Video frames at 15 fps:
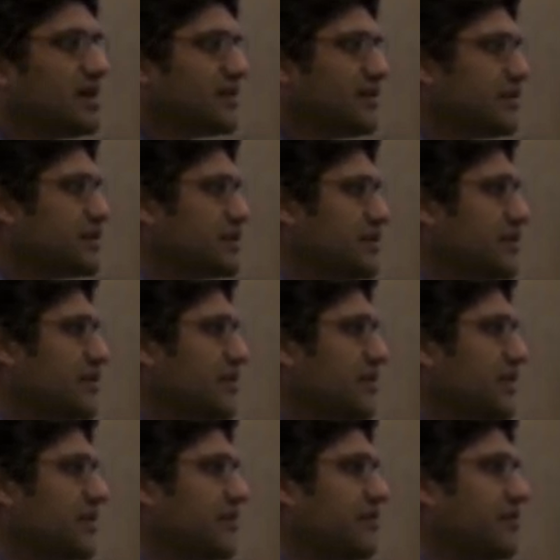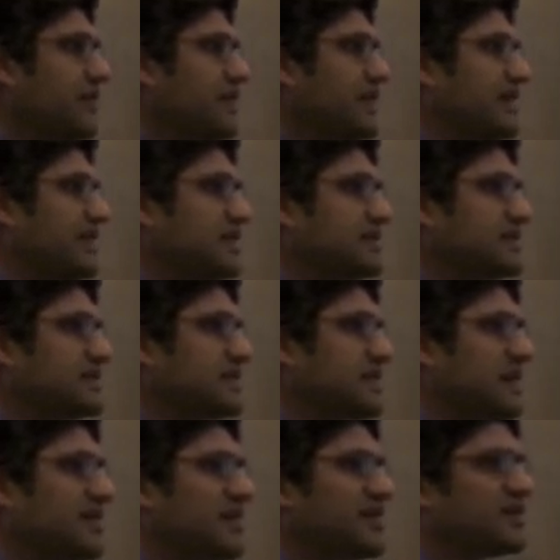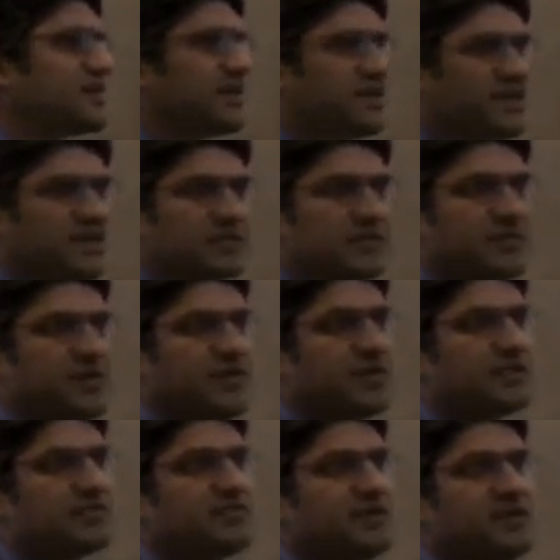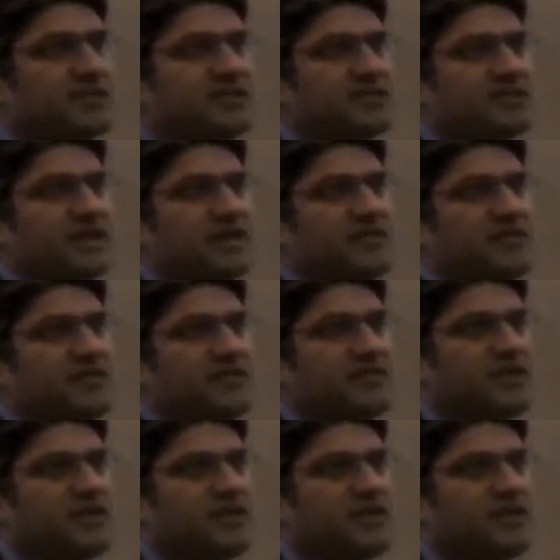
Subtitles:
of the sheer amount of money that's coming into it and the experience base that's out there.